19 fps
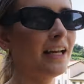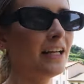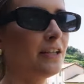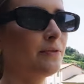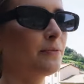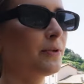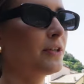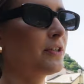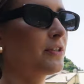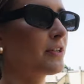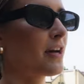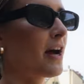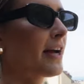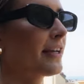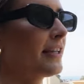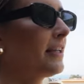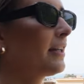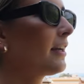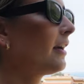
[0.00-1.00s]
and we're just
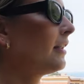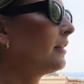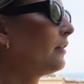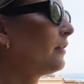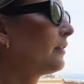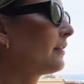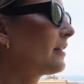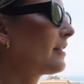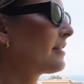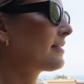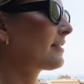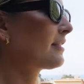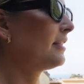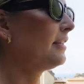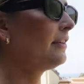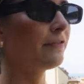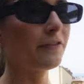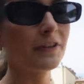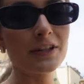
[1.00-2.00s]
hiking along this
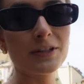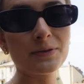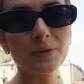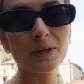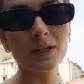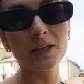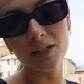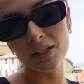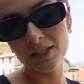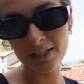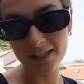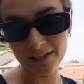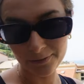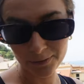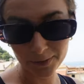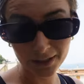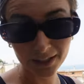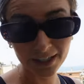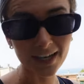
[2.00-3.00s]
cliff because we're going to see
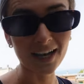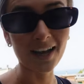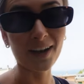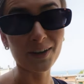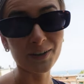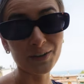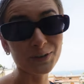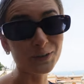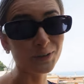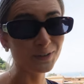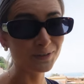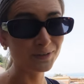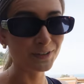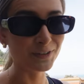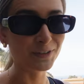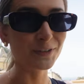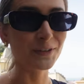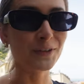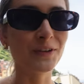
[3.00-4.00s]
if we can get a good
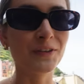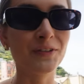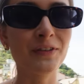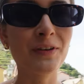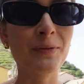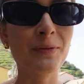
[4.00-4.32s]
view of